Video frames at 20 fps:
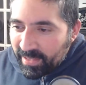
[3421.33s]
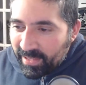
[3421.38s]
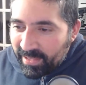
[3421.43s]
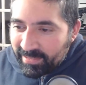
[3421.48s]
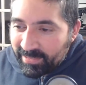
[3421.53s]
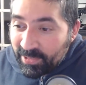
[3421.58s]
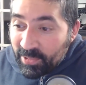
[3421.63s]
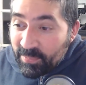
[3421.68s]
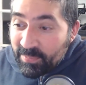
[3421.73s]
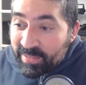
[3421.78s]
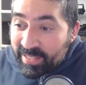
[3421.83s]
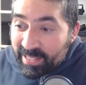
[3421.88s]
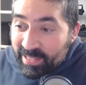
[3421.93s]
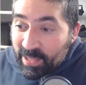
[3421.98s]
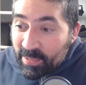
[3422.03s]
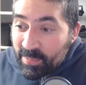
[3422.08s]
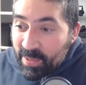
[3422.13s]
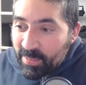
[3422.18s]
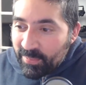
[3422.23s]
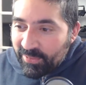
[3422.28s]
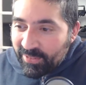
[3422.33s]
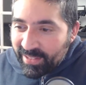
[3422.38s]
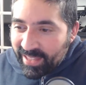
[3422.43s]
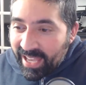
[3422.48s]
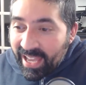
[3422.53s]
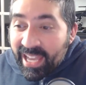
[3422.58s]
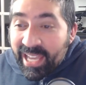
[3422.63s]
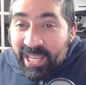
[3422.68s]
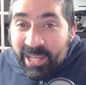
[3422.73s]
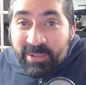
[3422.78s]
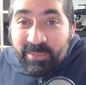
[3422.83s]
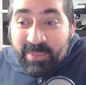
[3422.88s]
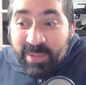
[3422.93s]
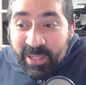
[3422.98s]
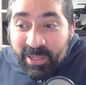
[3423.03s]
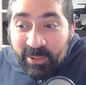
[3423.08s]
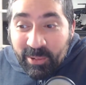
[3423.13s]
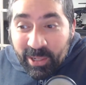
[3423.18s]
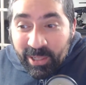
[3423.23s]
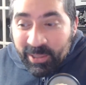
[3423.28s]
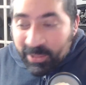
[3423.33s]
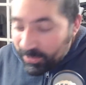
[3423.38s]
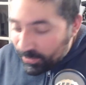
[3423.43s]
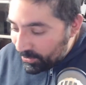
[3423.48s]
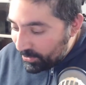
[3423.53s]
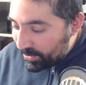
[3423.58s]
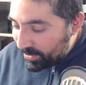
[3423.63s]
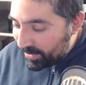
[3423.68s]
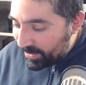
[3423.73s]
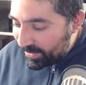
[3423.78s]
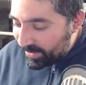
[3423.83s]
Tom says I'm up for that. It would be quite cool, don't you